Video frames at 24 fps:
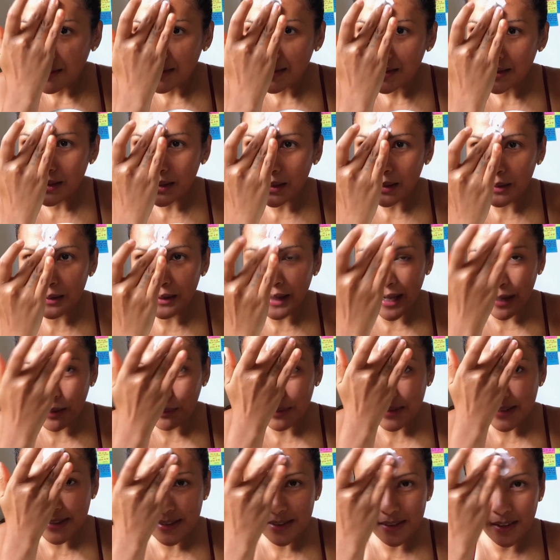So I
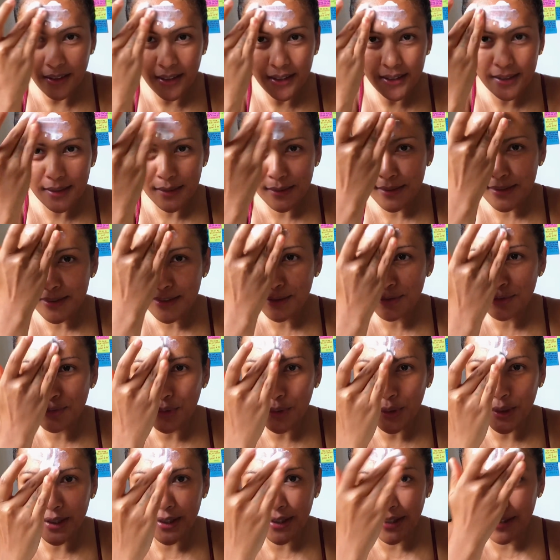will start dito sa
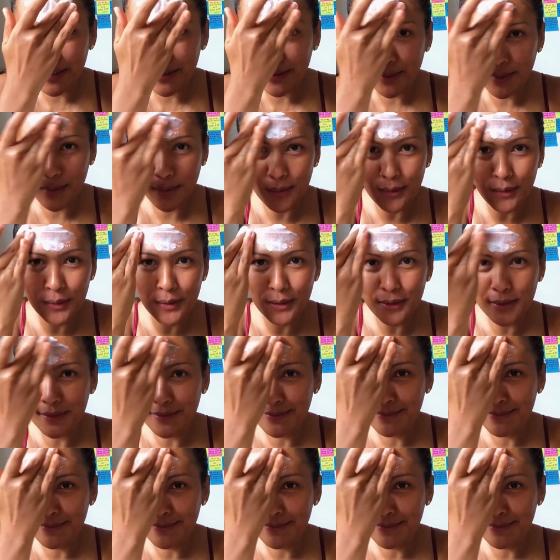forehead ko.